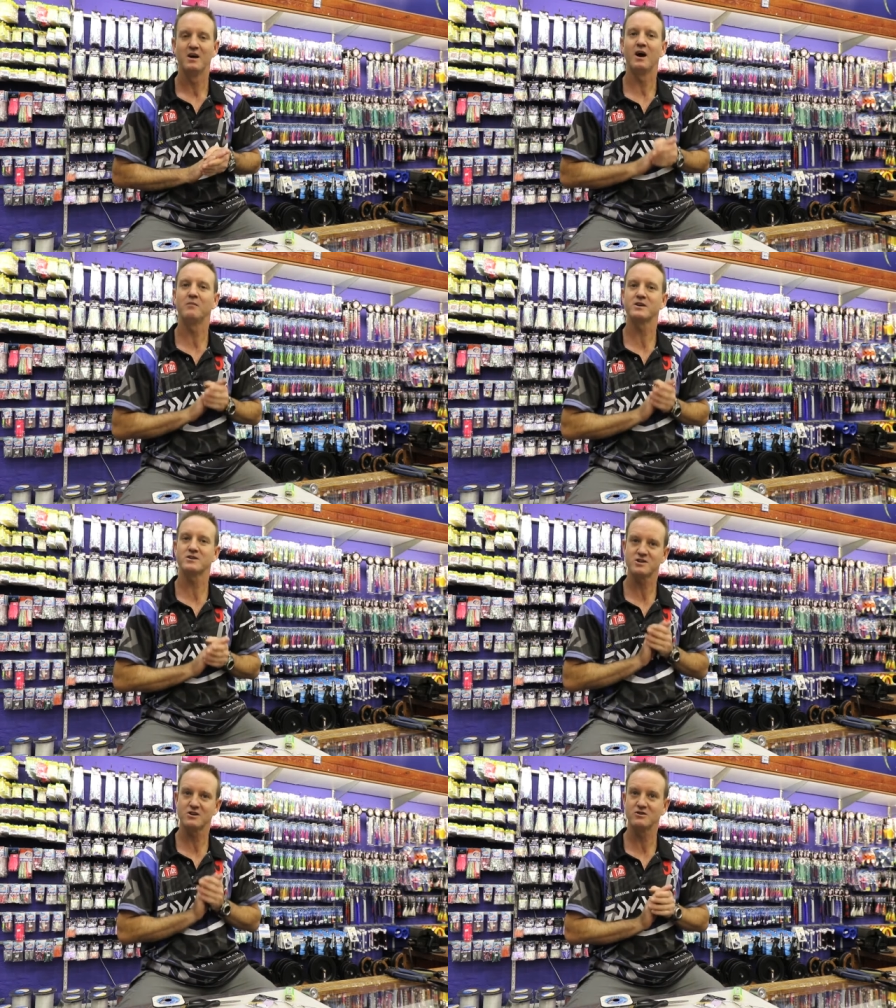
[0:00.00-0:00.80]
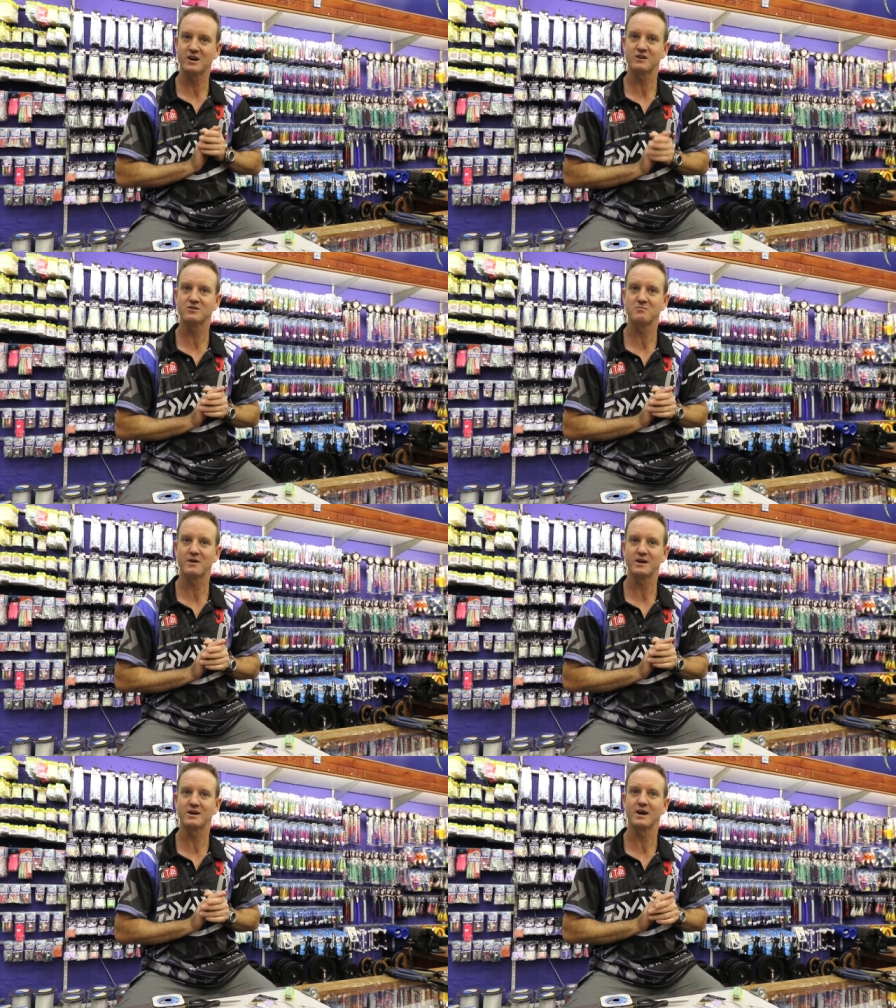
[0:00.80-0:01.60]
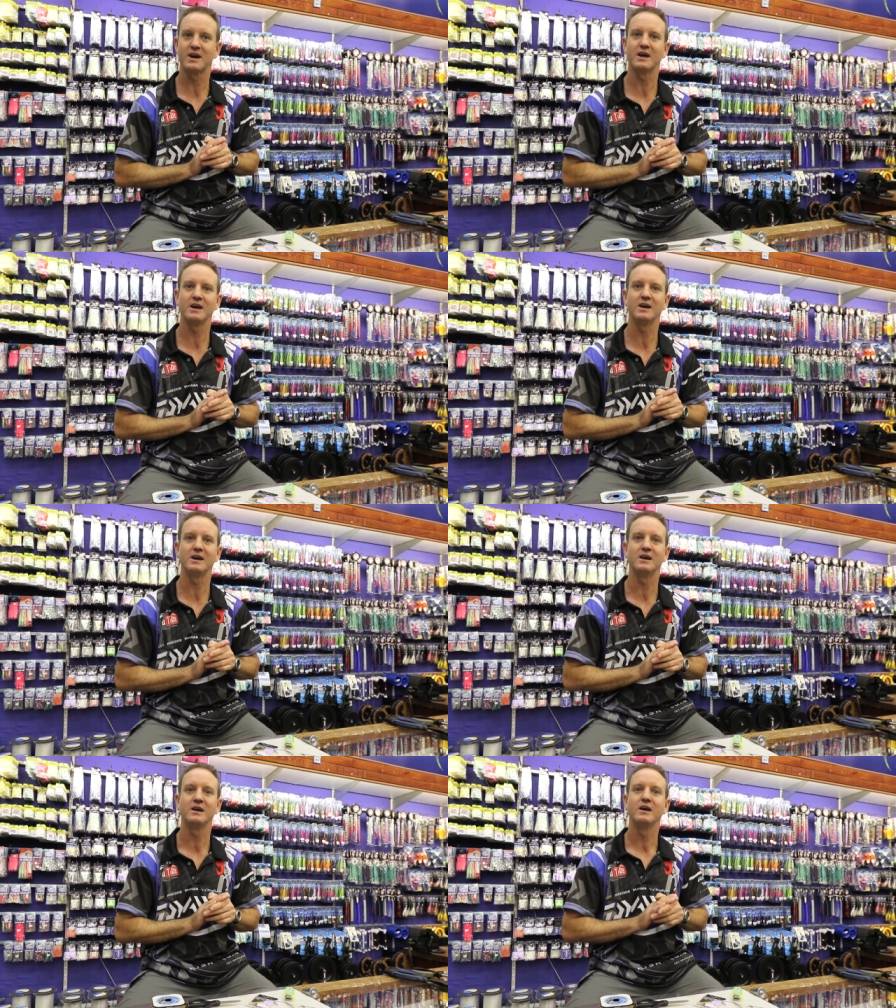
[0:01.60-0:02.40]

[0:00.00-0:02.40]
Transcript: I'm going to show you how to make a